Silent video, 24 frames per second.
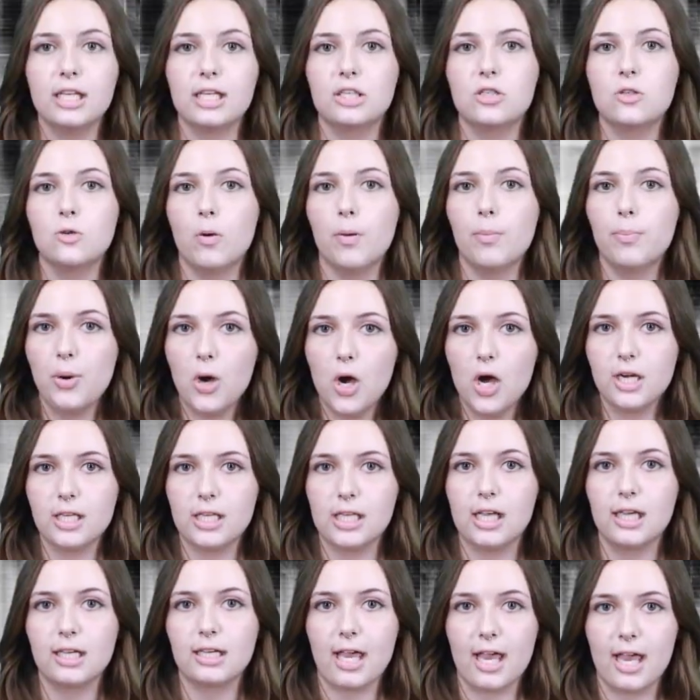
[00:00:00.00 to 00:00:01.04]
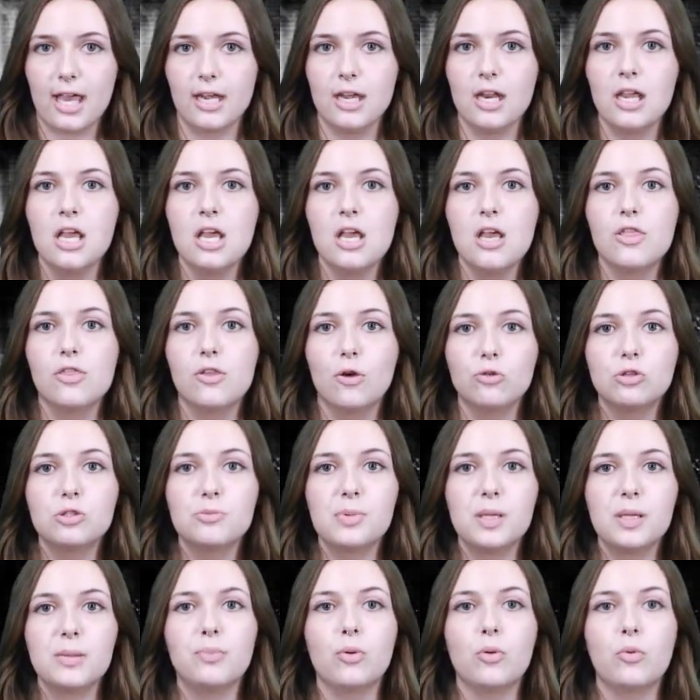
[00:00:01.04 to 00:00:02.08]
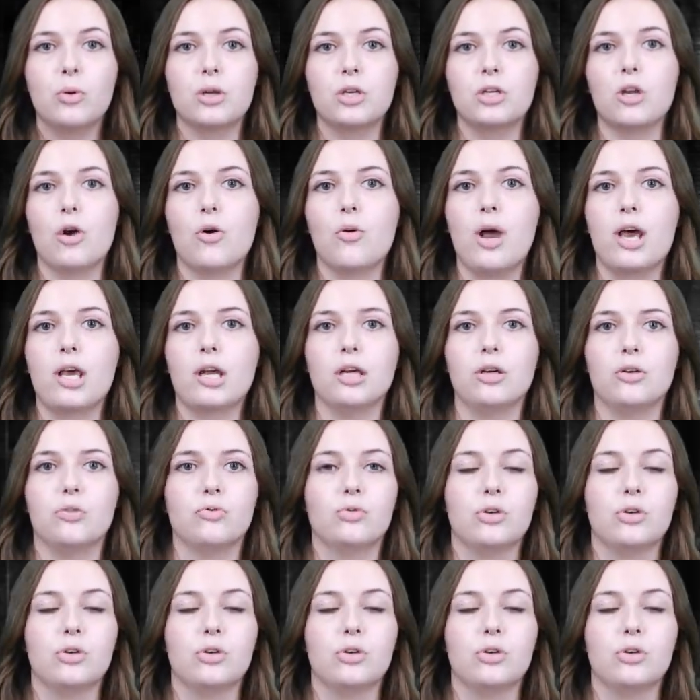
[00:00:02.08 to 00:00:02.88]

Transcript: into a body again, those people would know how to